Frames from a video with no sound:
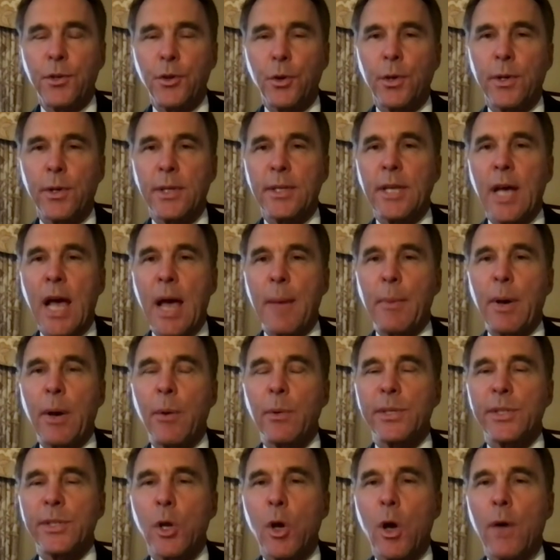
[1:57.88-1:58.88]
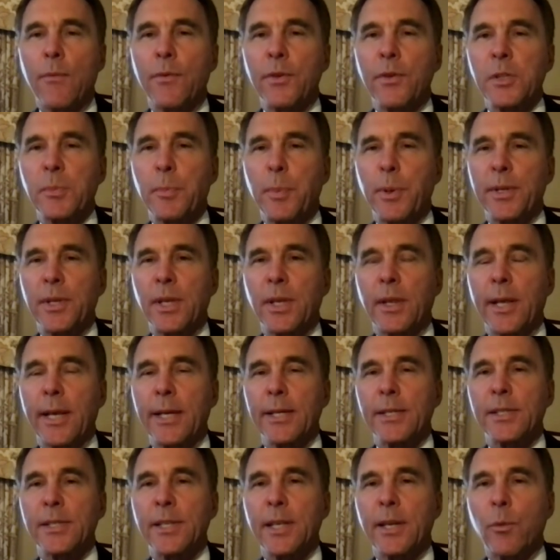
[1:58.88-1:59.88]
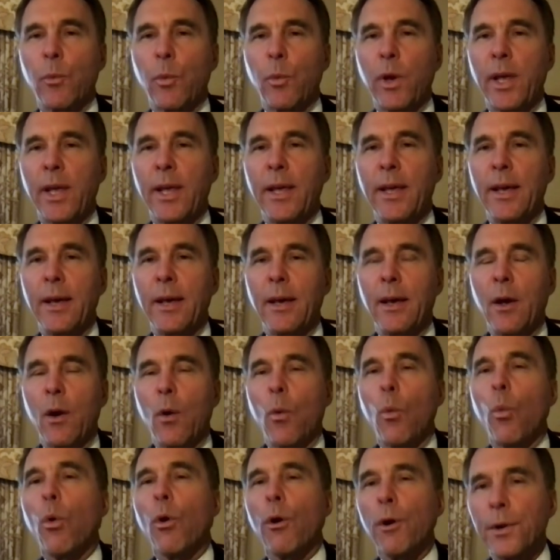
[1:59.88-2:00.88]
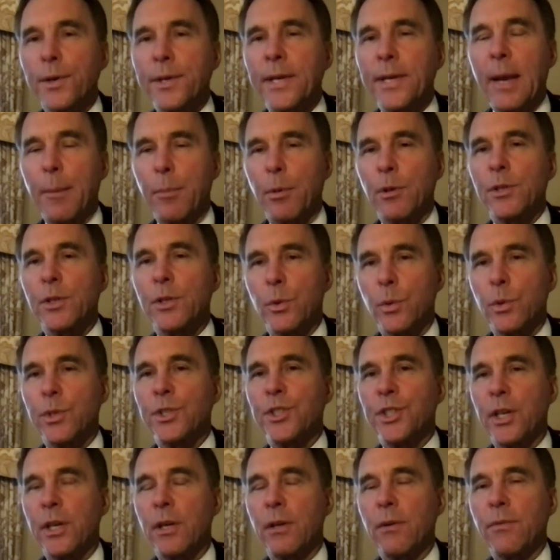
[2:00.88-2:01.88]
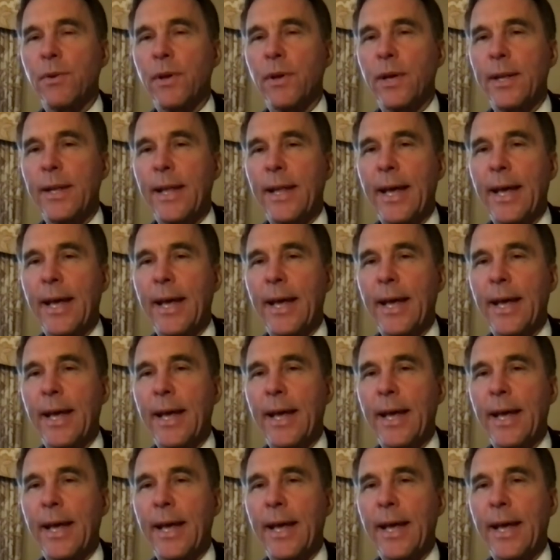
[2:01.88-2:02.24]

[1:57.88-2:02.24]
during the time I was in office, but the things that we weren't able to achieve. And